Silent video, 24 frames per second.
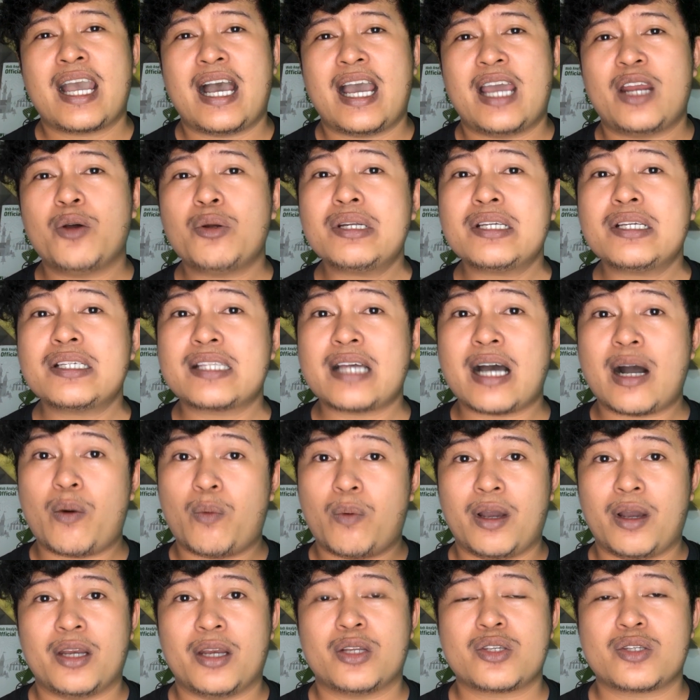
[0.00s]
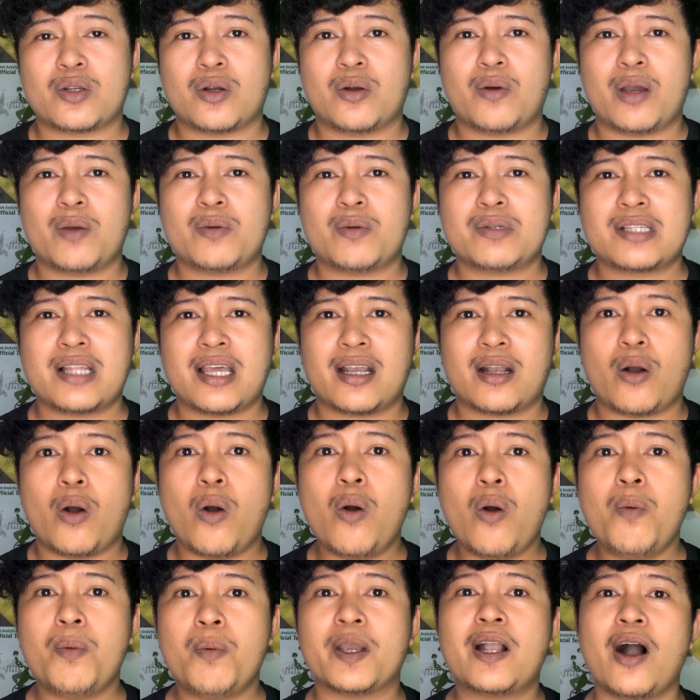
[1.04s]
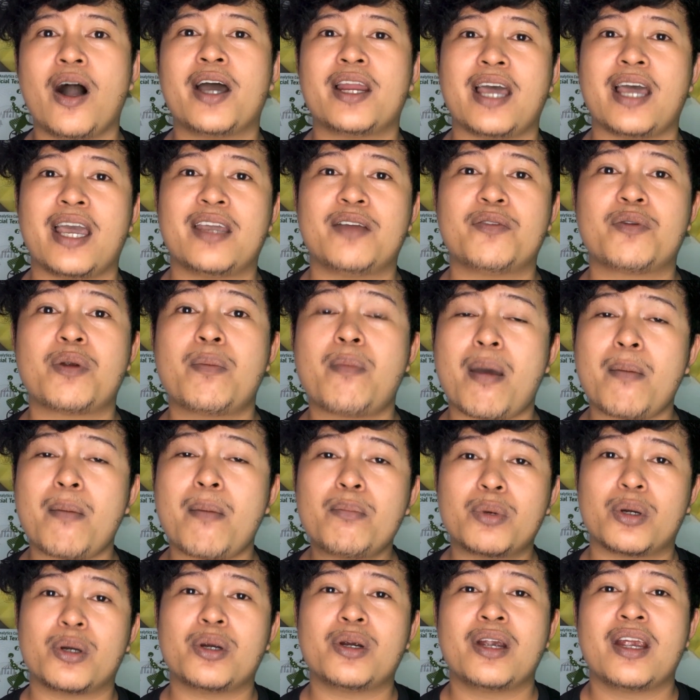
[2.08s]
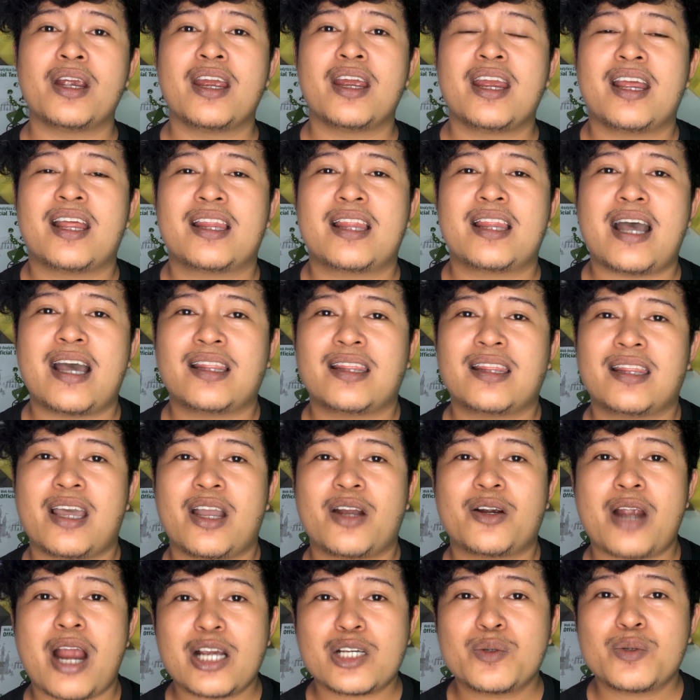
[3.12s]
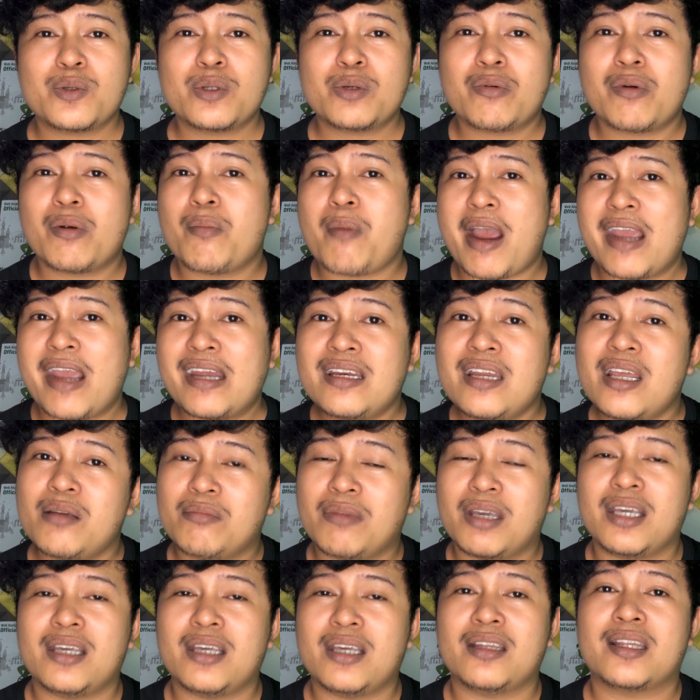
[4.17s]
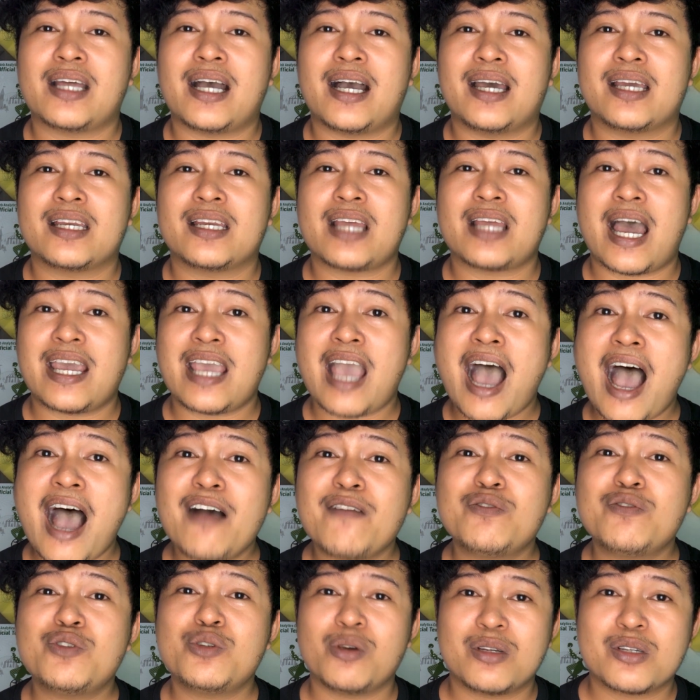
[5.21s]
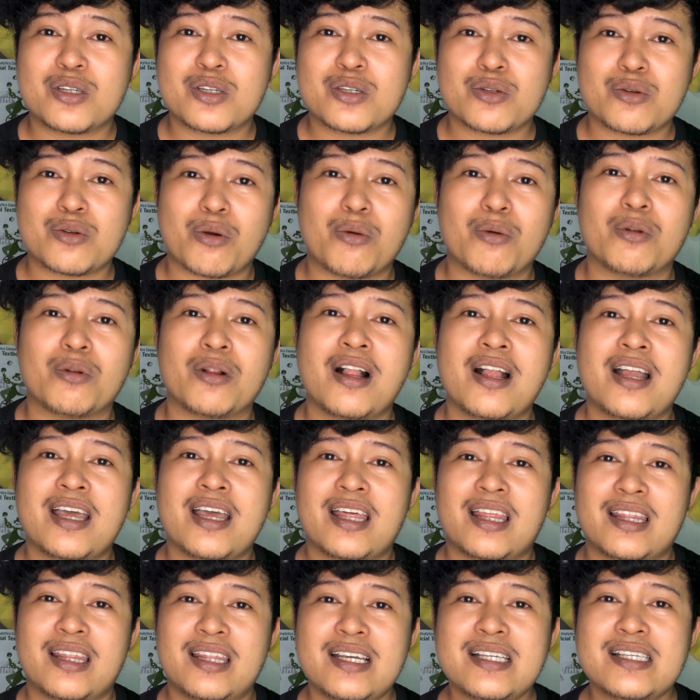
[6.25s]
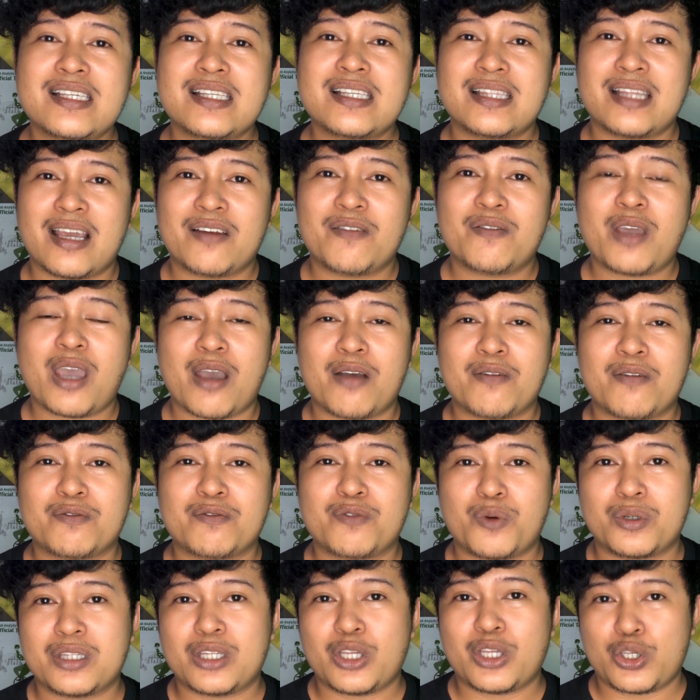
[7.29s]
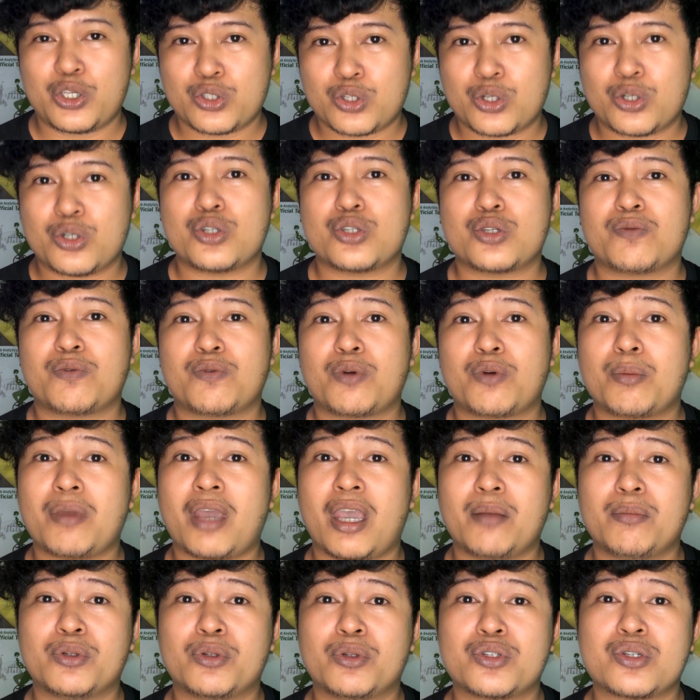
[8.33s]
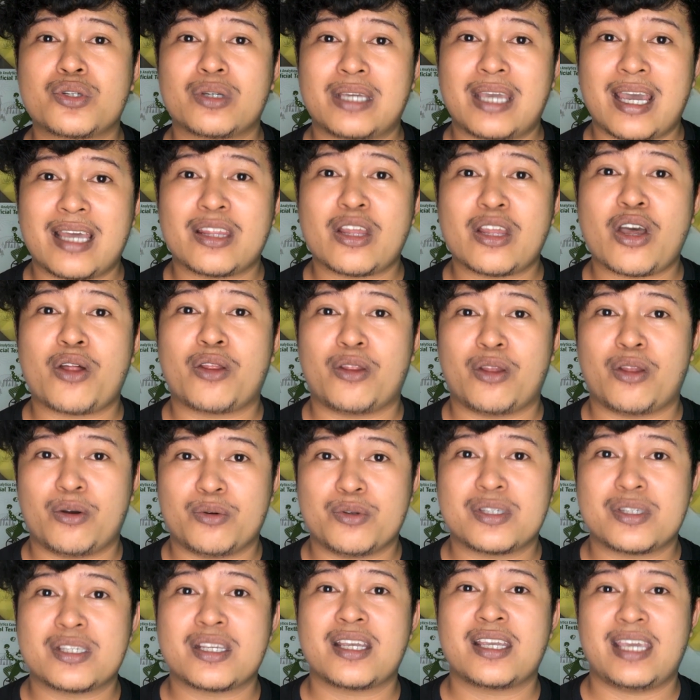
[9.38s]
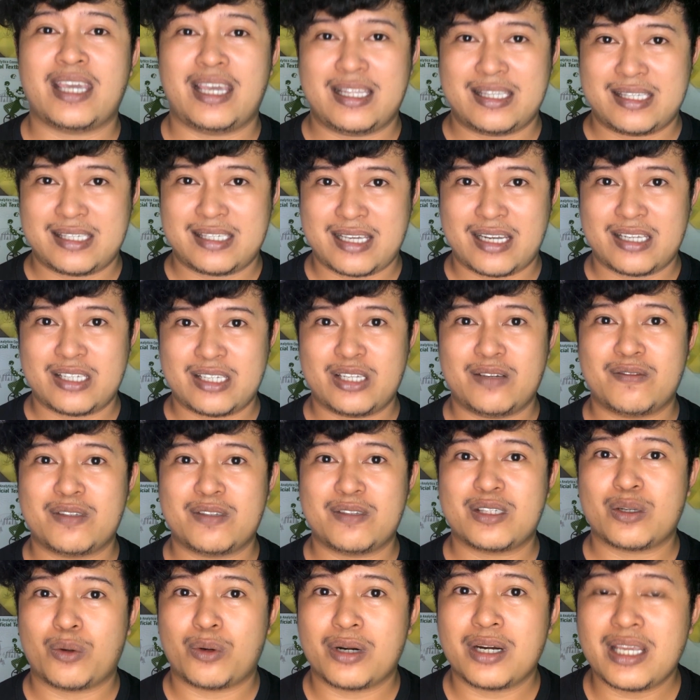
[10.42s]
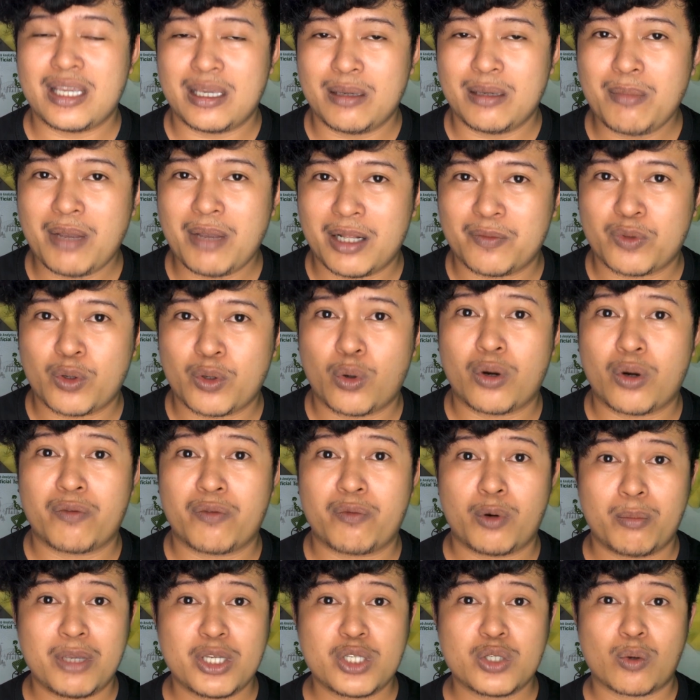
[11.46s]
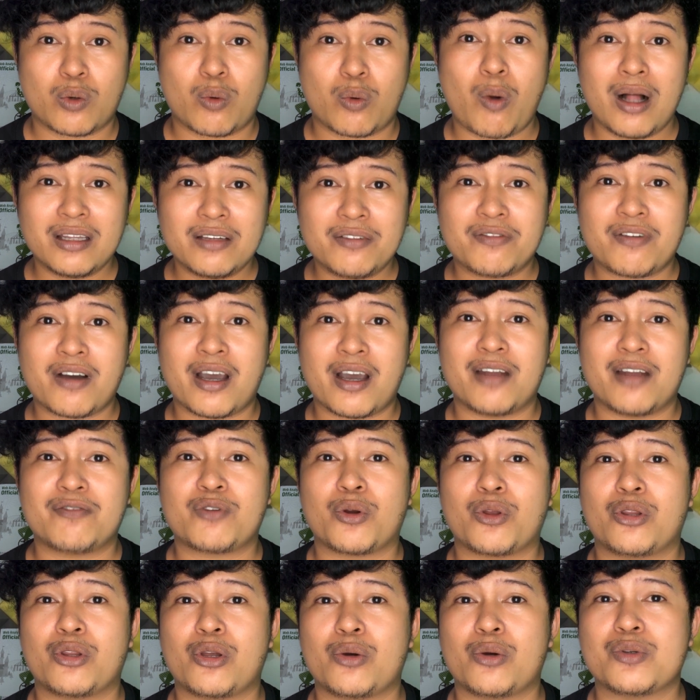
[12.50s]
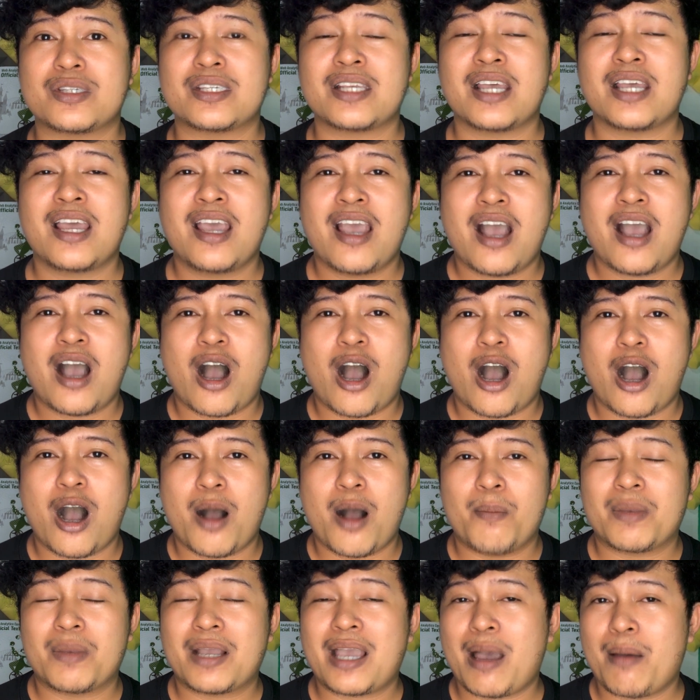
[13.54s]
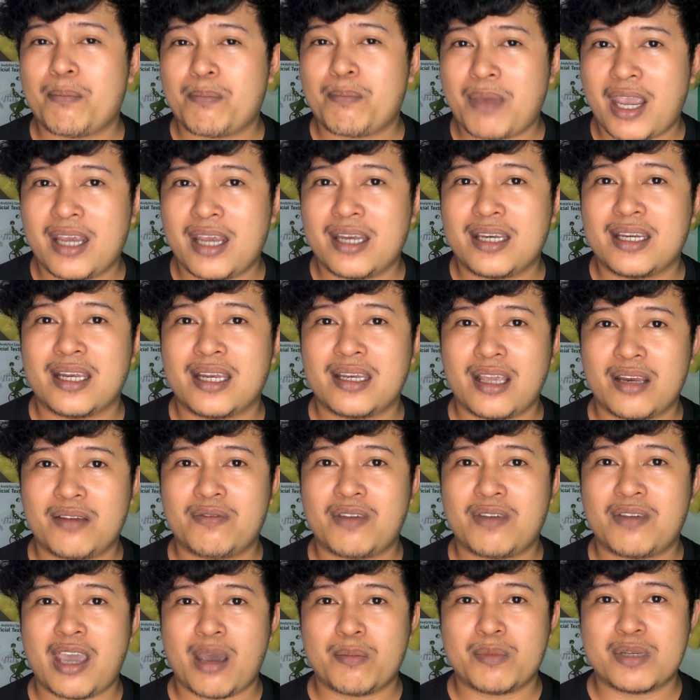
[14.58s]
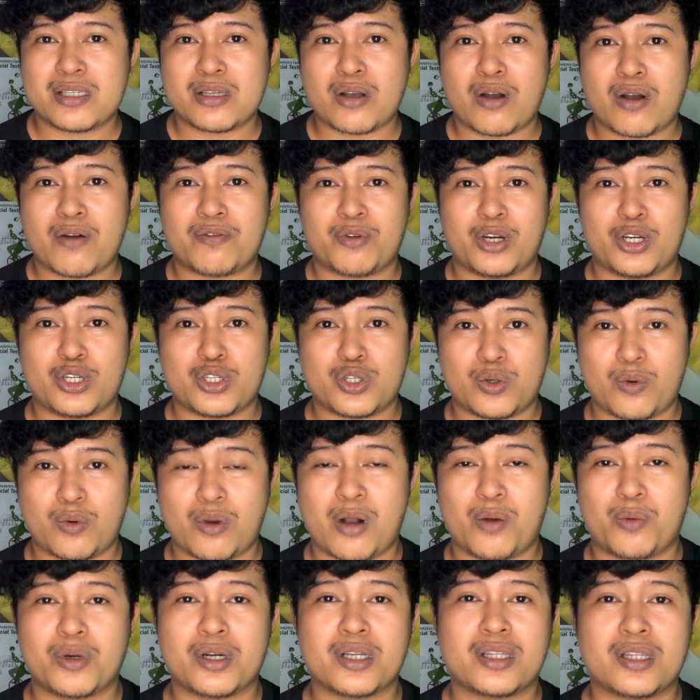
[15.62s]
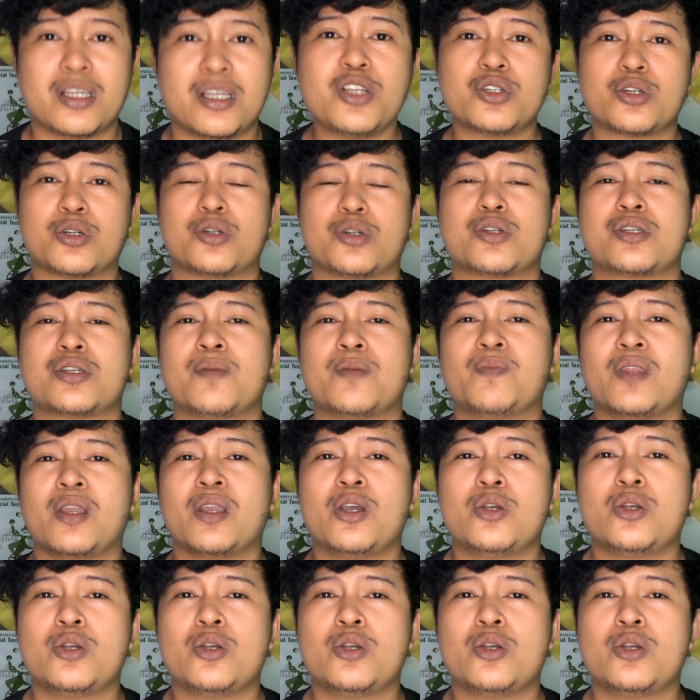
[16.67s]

I noticed that one, so I was like, oh my god, I remember that they are actually reminding me that I have to install this Nativecamp for Teachers for me able to get those incentives or email, or for me to qualify for those campaign that Nativecamp is offering to our teachers.